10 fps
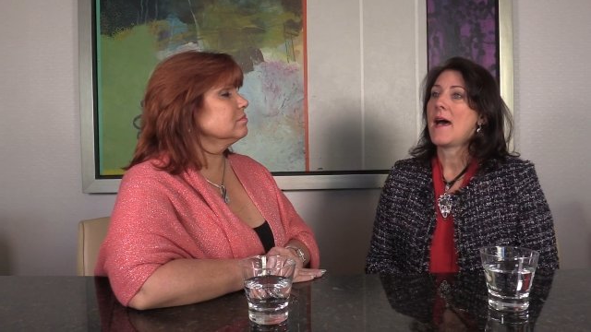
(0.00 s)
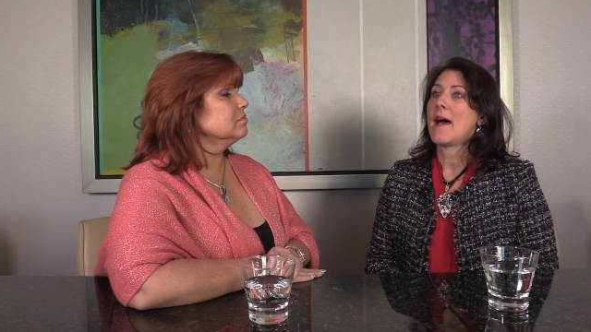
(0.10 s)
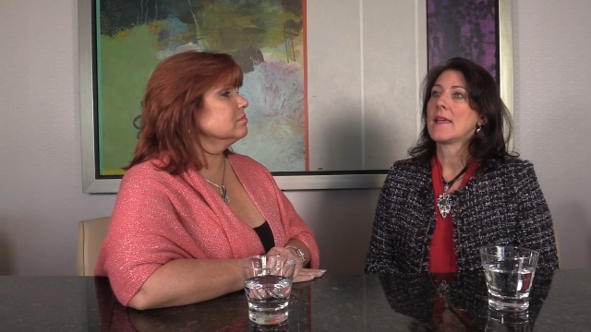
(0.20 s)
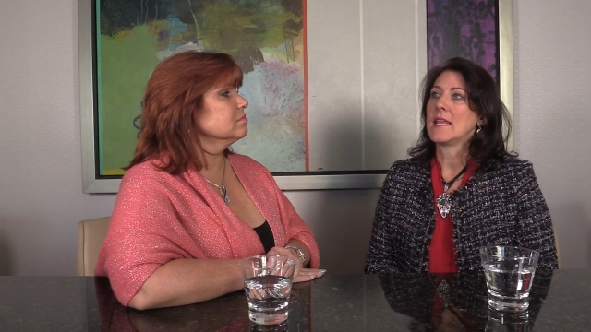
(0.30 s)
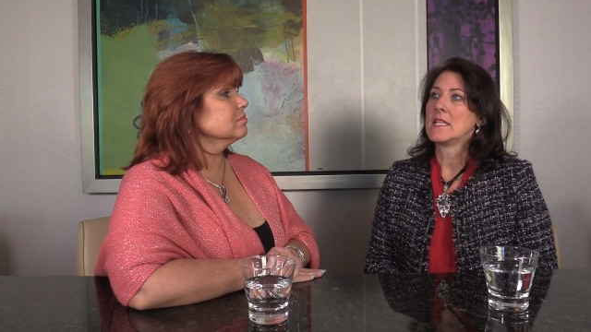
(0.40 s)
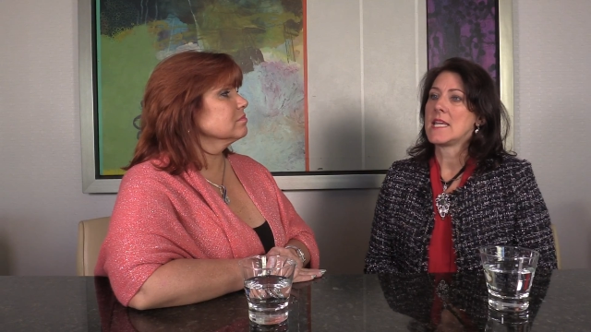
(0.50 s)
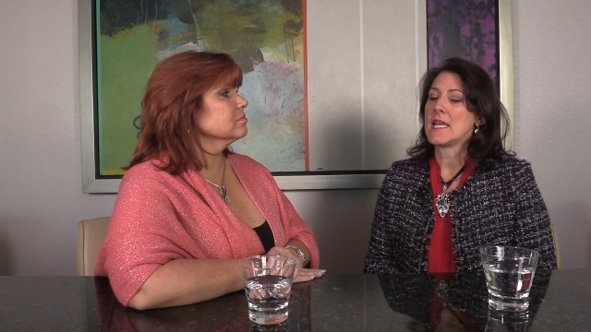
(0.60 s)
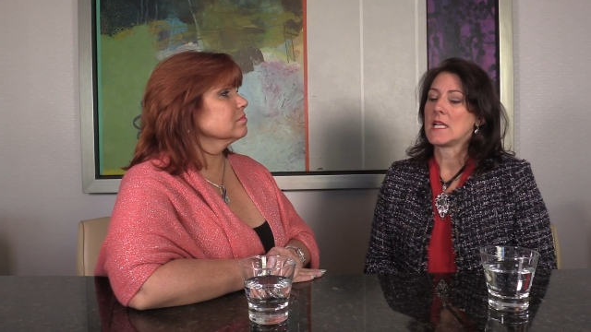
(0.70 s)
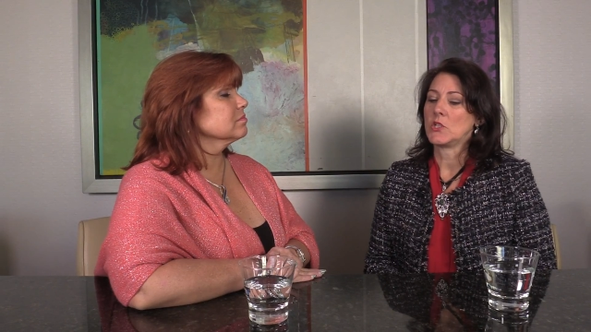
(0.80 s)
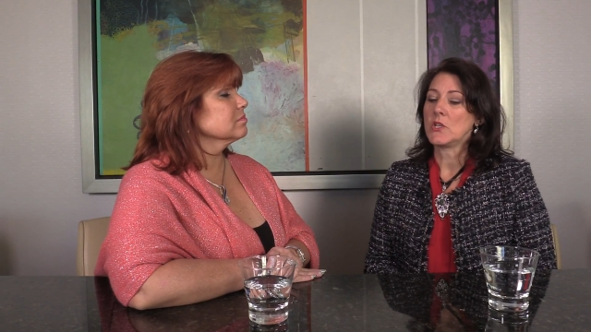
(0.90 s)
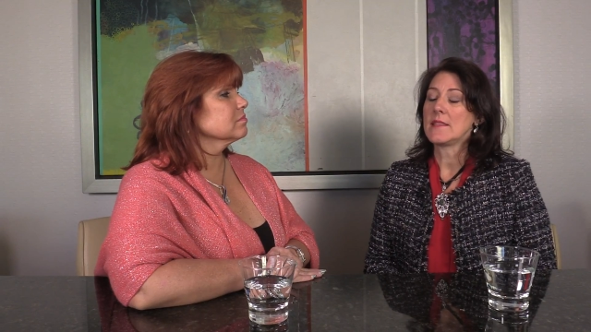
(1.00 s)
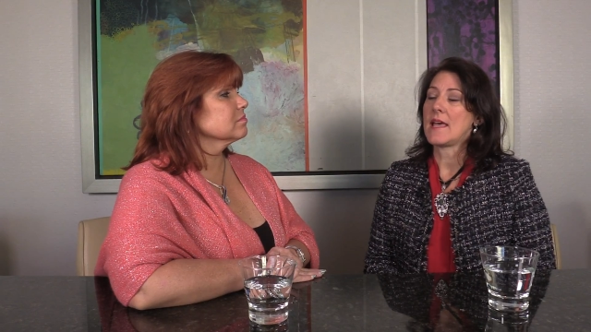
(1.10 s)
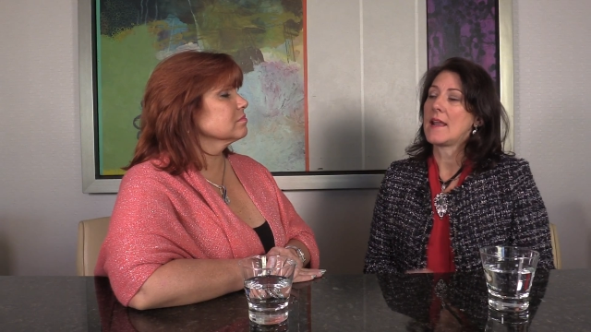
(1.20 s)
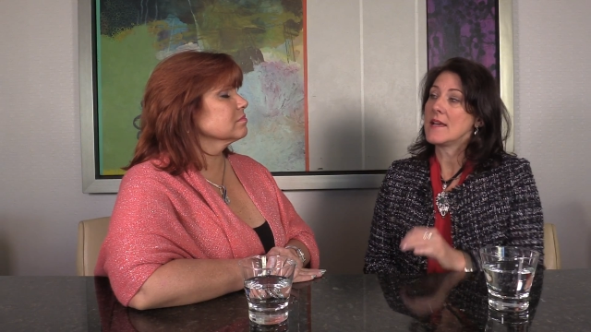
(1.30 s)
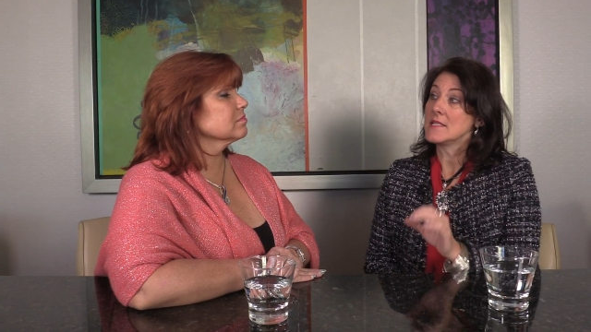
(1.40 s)
Speaker 1: back and take a look at
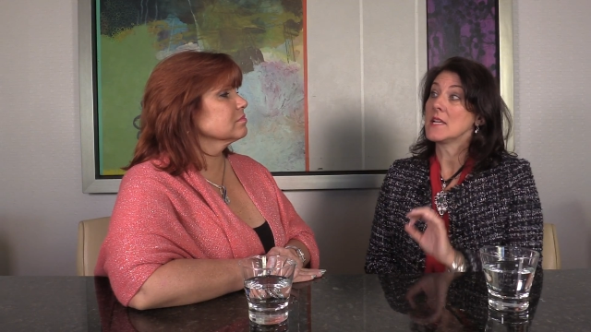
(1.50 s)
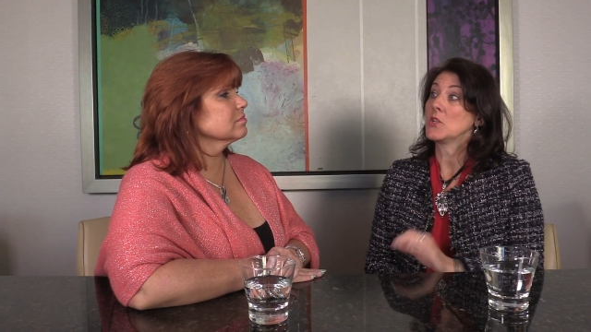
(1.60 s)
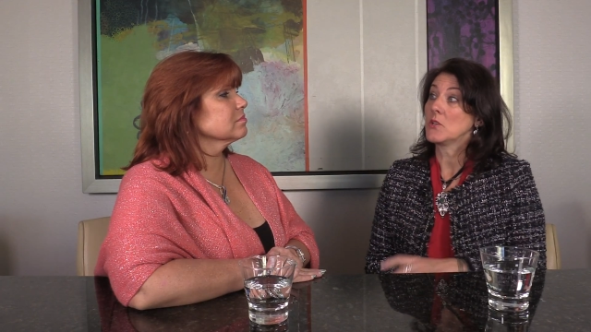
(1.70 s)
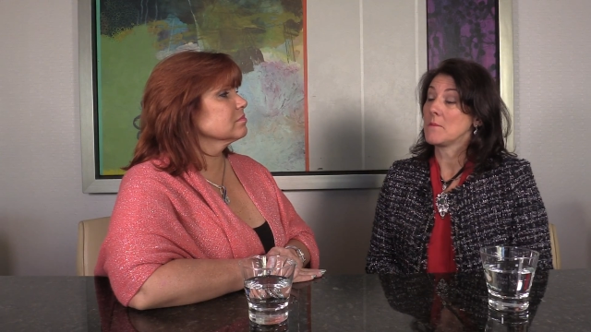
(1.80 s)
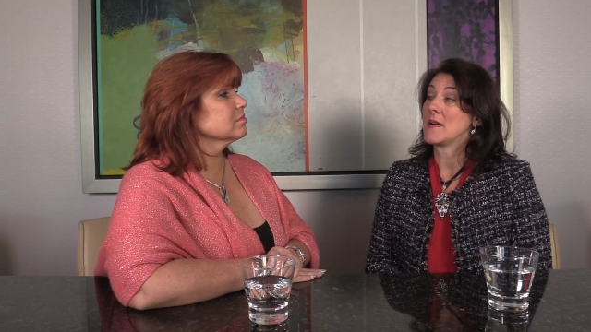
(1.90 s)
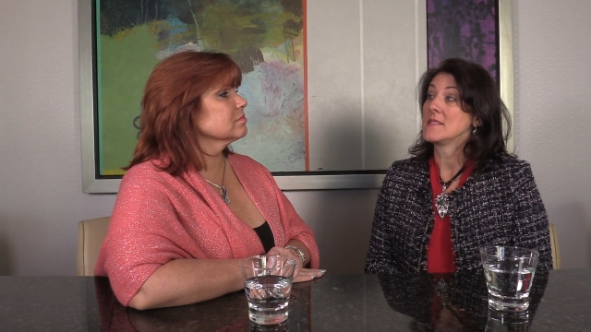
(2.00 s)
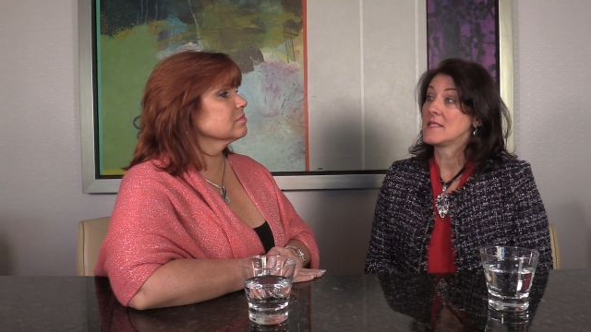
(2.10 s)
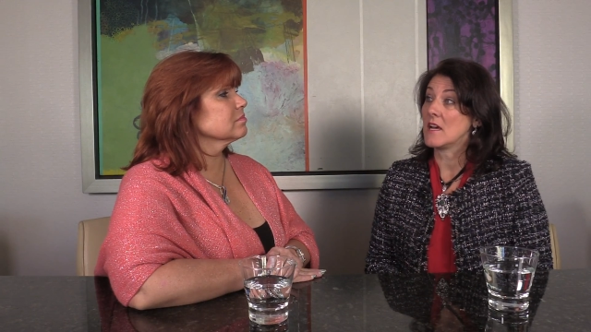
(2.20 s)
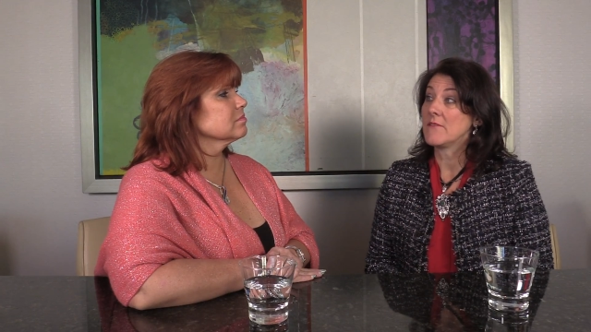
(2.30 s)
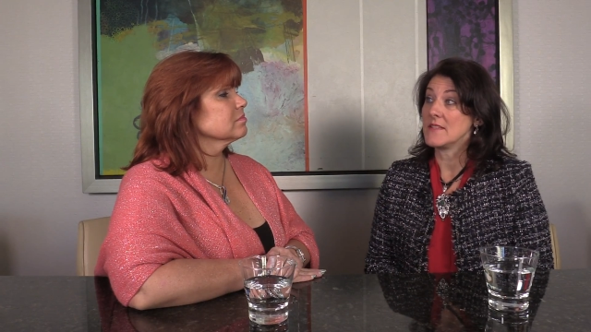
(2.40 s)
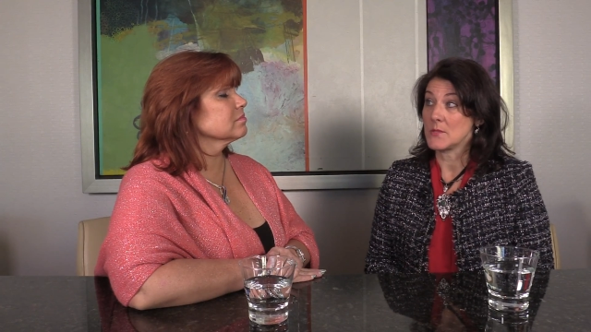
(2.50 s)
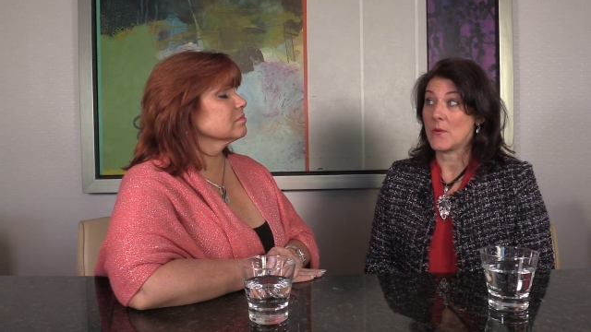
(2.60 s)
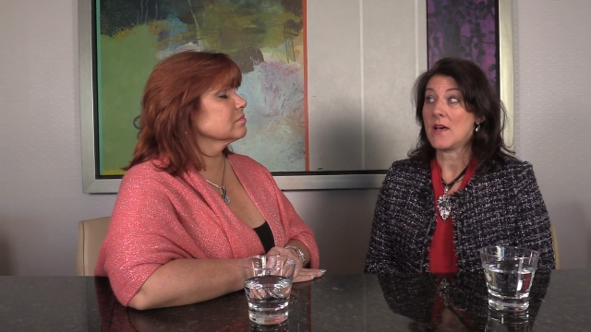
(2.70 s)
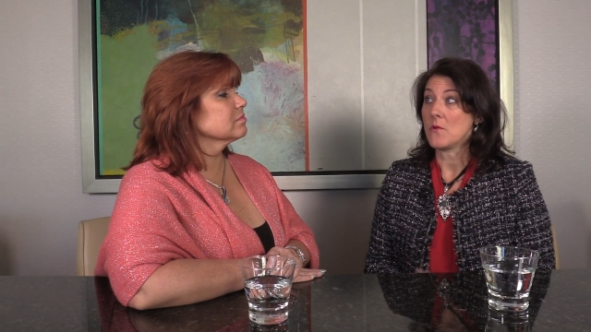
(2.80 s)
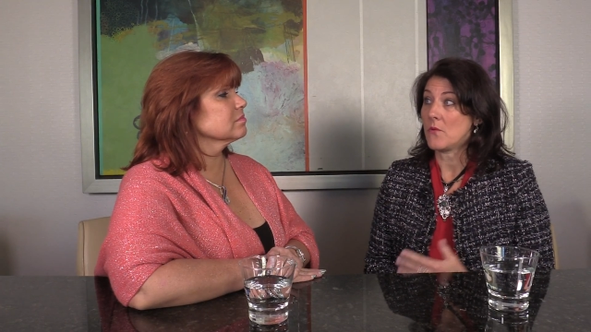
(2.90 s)
that. I had to take a look at myself as
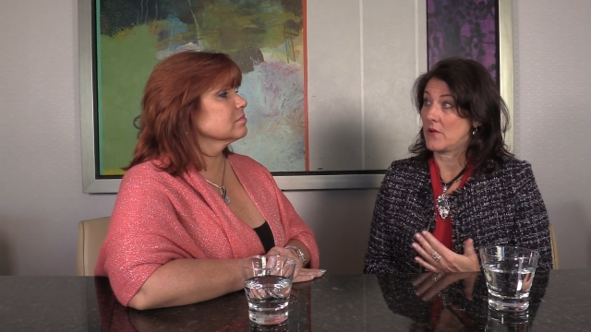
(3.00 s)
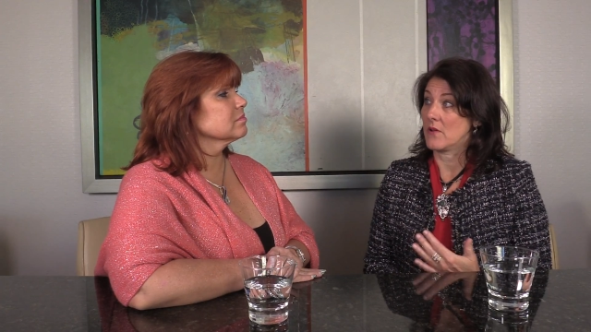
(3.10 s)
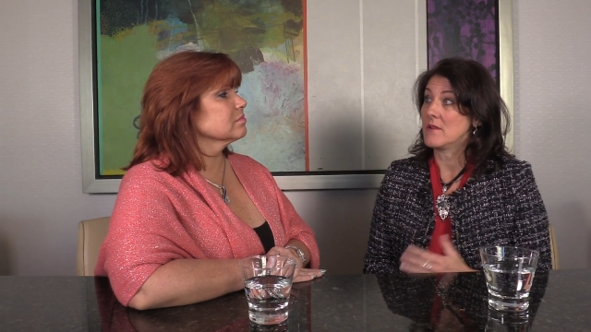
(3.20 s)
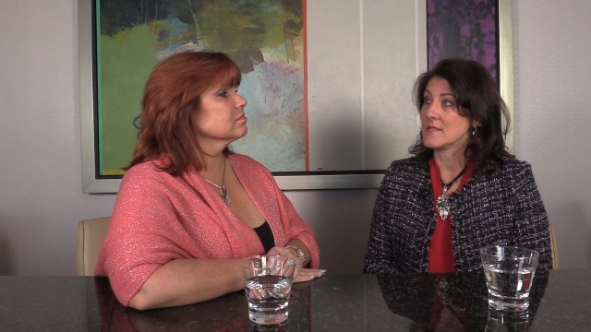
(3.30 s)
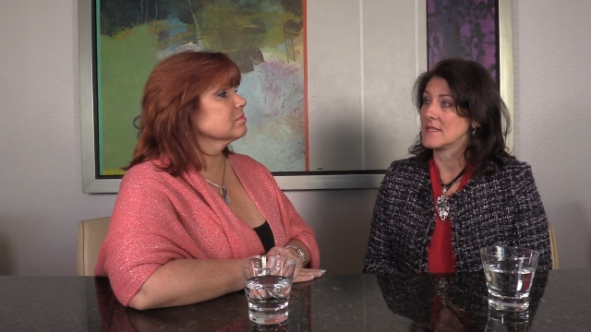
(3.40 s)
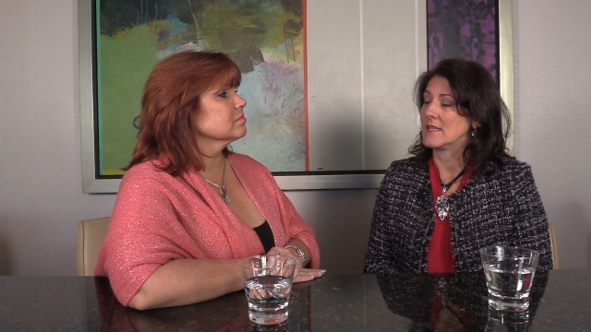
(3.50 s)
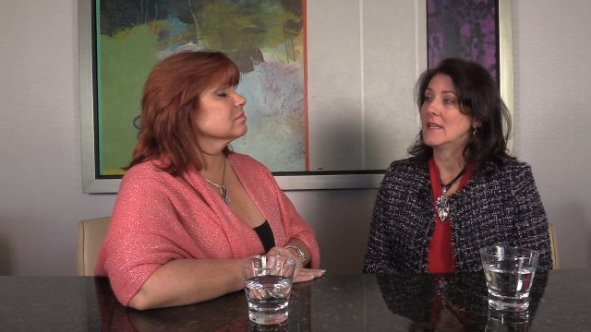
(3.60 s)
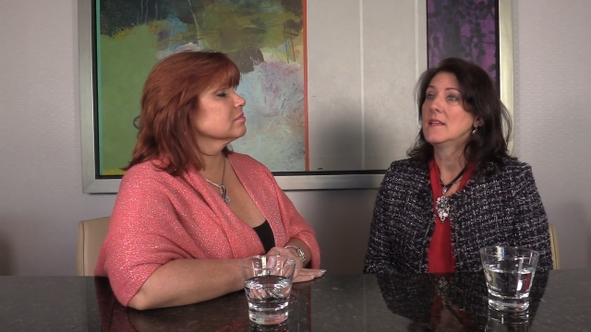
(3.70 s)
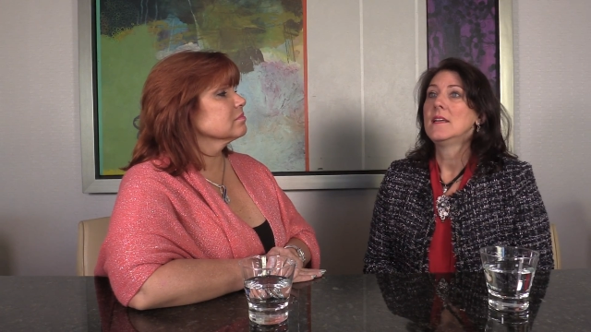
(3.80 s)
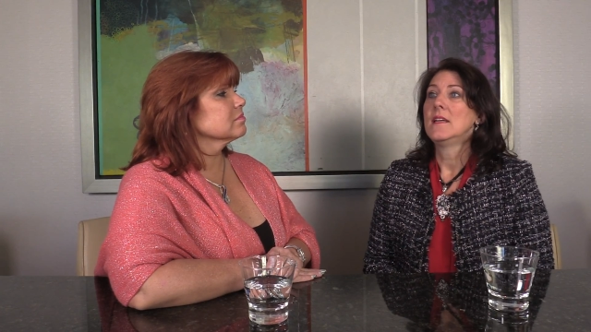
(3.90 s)
well, quite honestly.